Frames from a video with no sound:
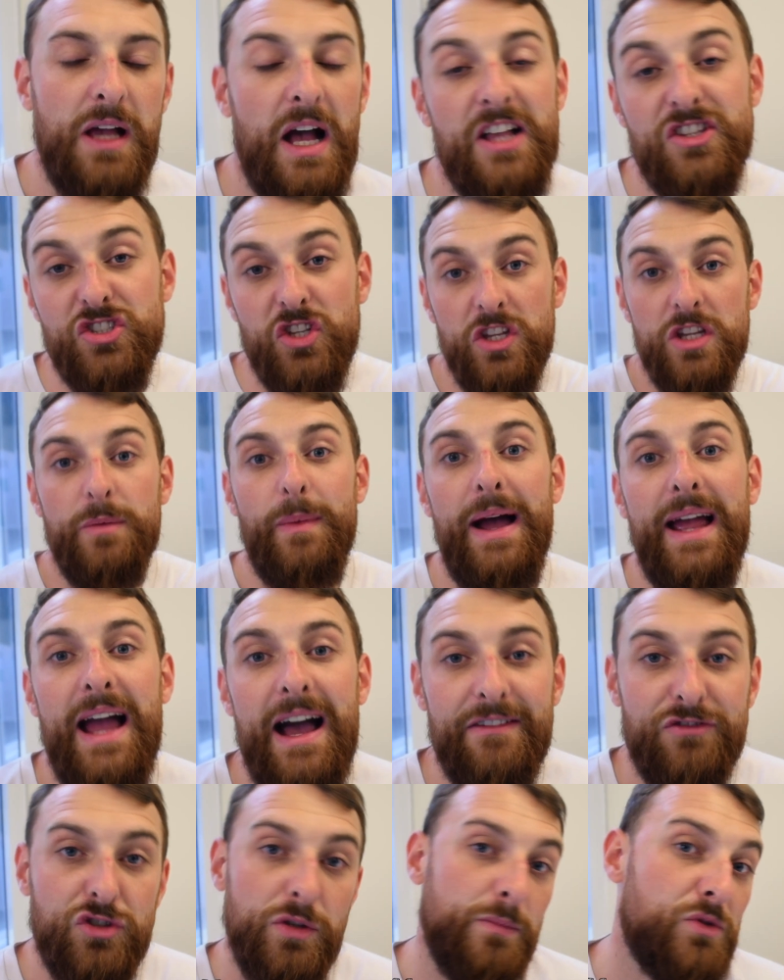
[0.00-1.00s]
And so you might
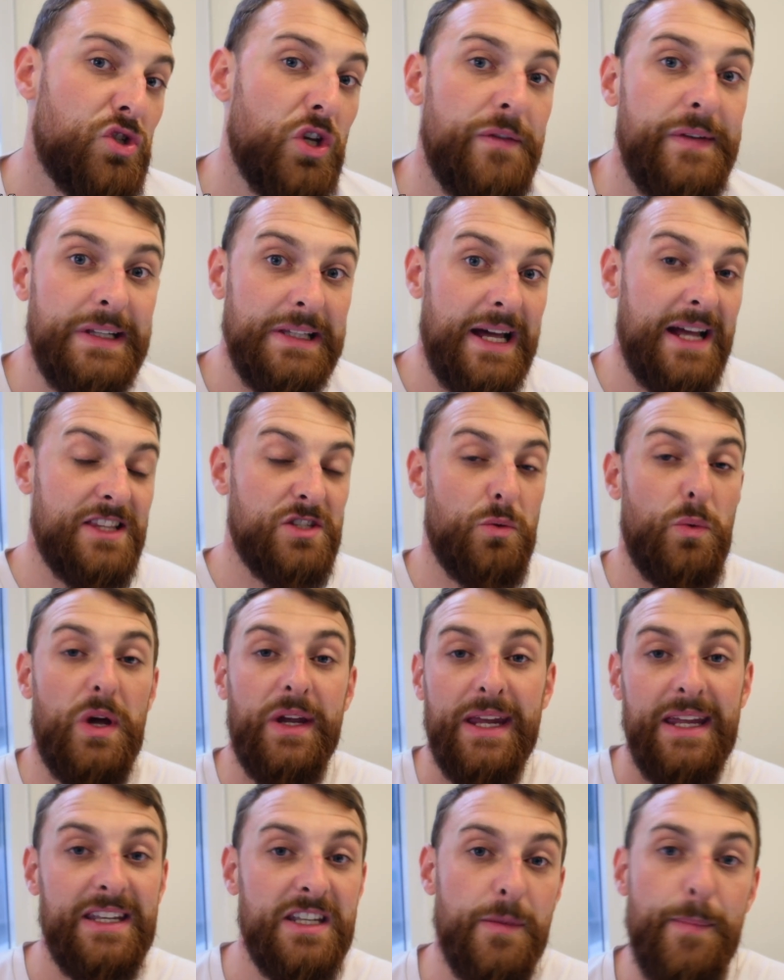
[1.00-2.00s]
have some children that like to
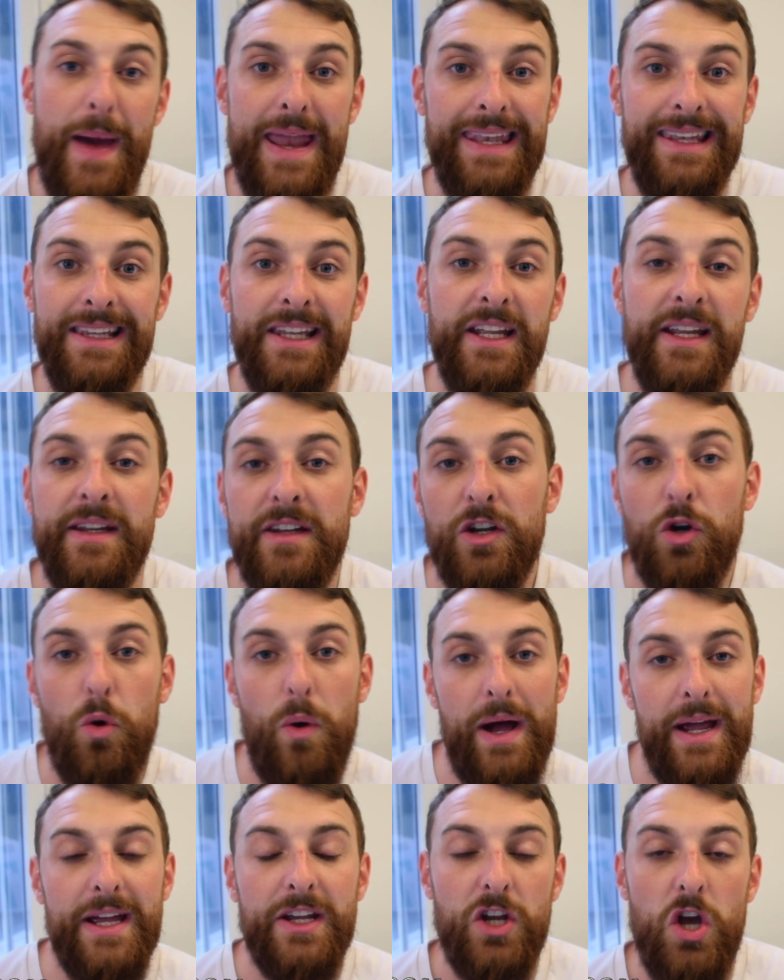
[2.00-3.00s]
work independently in a
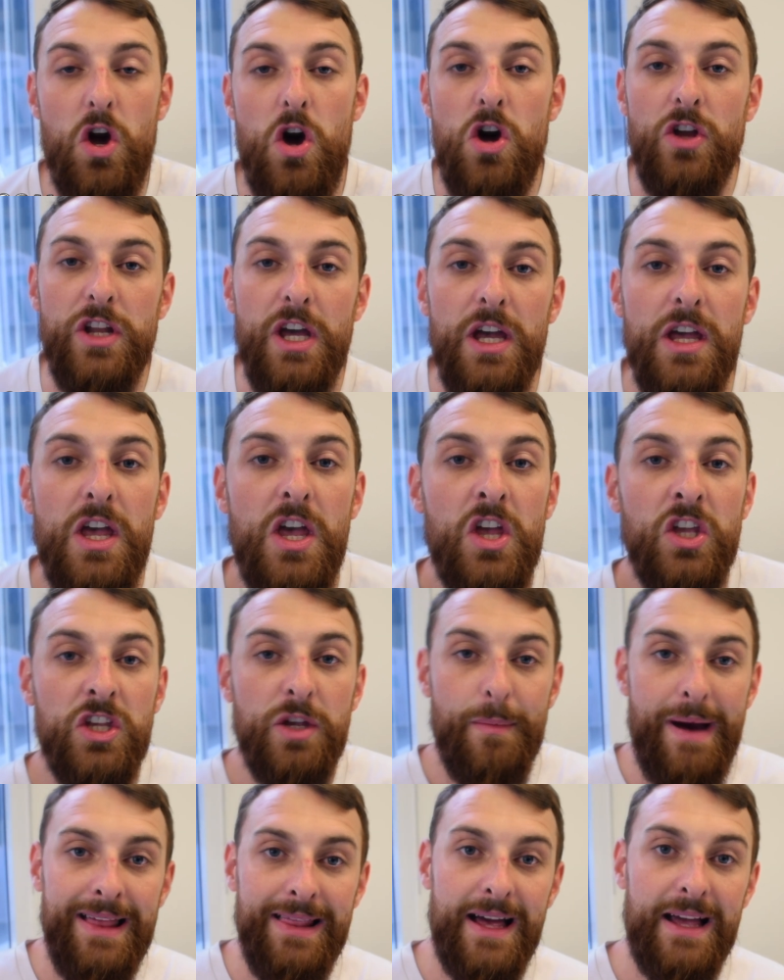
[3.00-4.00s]
quiet corner.
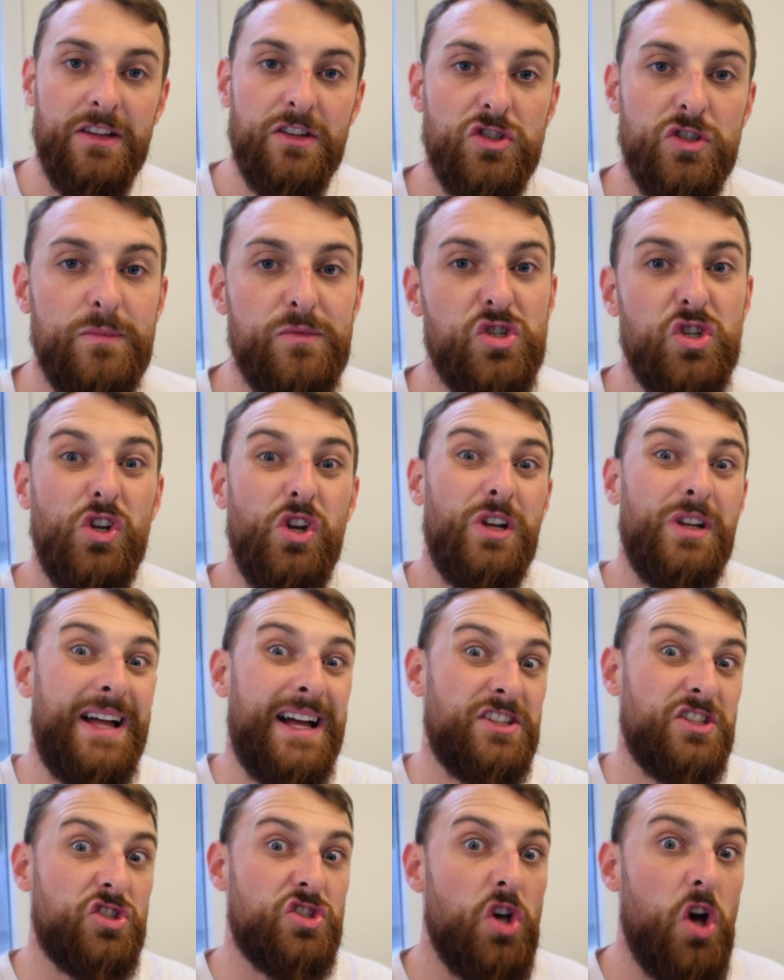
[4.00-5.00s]
You might like some children who
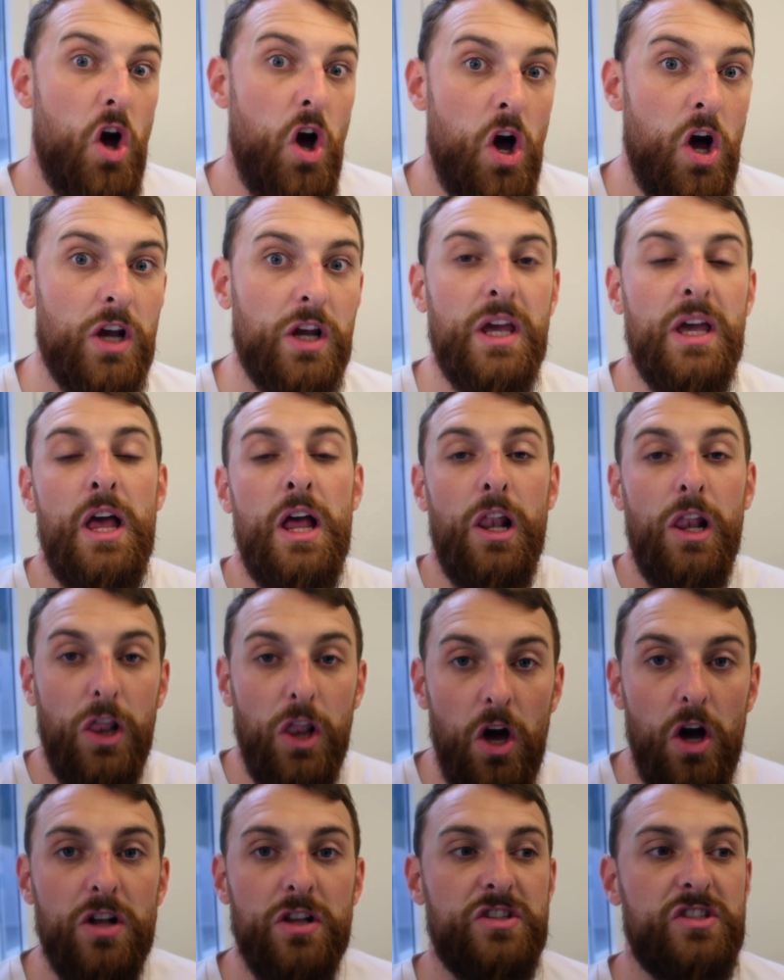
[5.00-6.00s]
like to talk
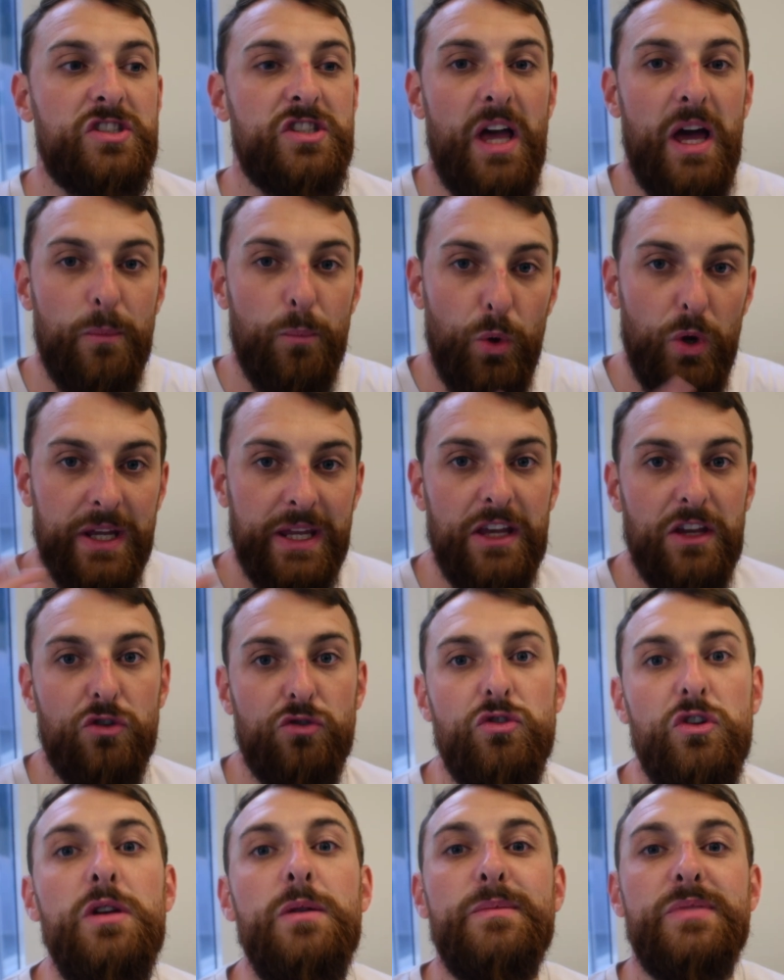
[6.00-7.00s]
lots and work in
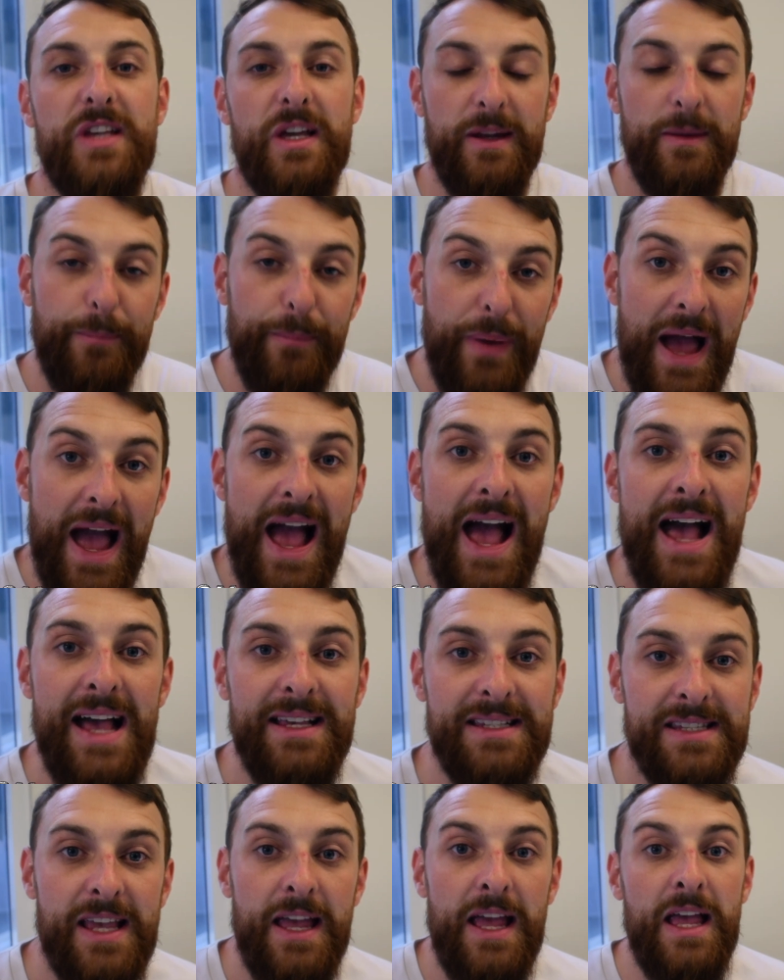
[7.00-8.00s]
groups and in
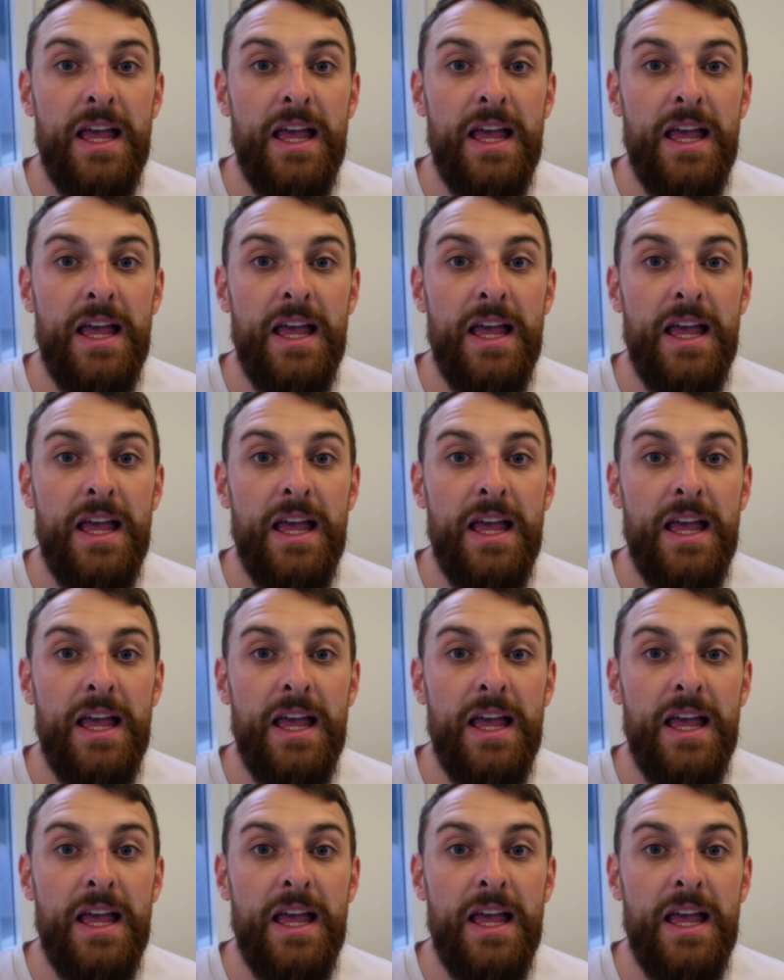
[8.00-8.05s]
pairs.